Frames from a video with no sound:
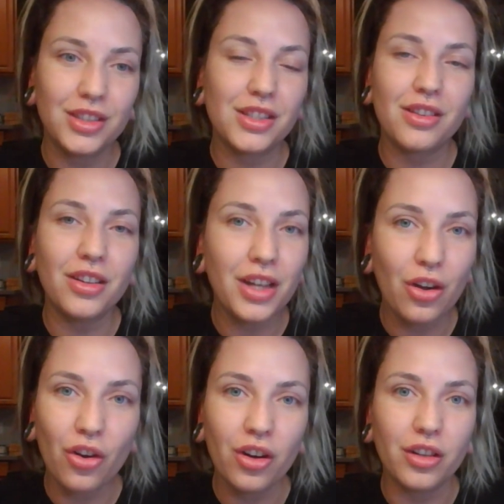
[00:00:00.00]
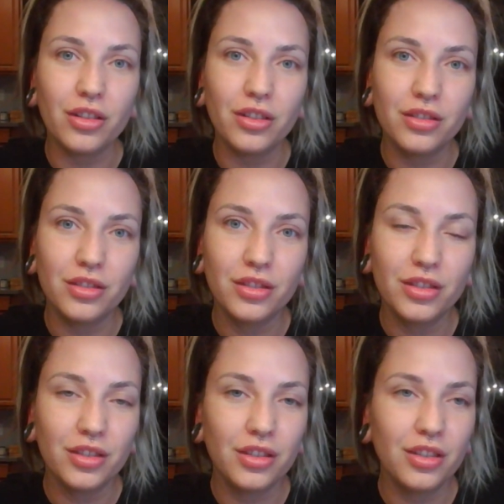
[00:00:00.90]
It's not that hard.
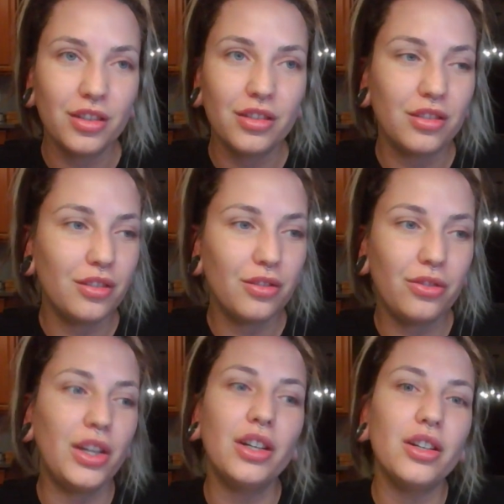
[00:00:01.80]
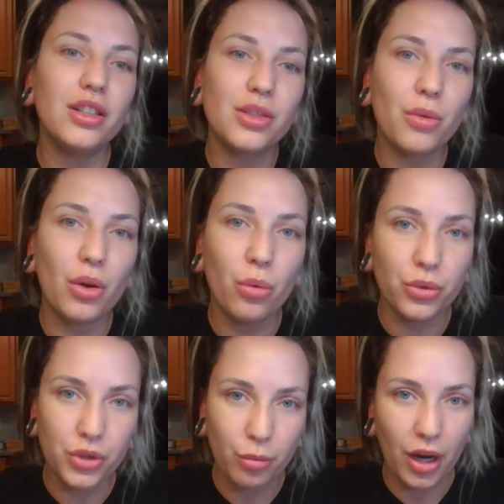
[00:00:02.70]
Fear is what
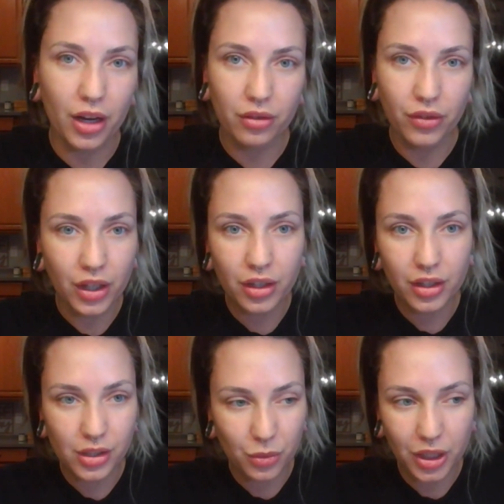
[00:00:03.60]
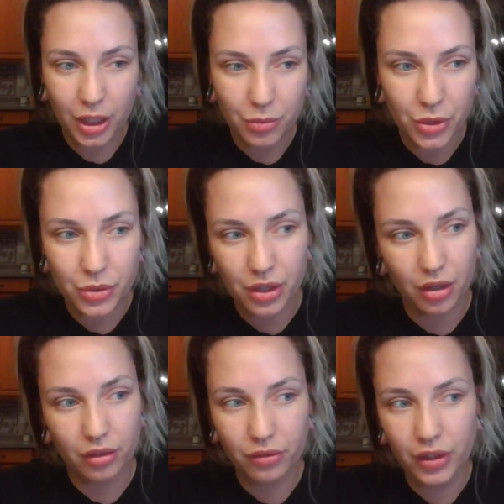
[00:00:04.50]
holds you back. Fear is what keeps you
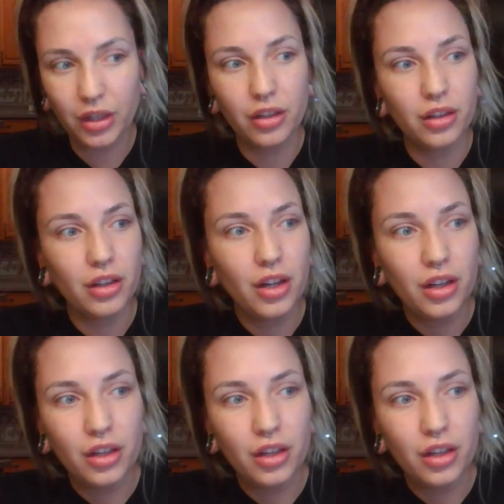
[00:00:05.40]
stuck. Fear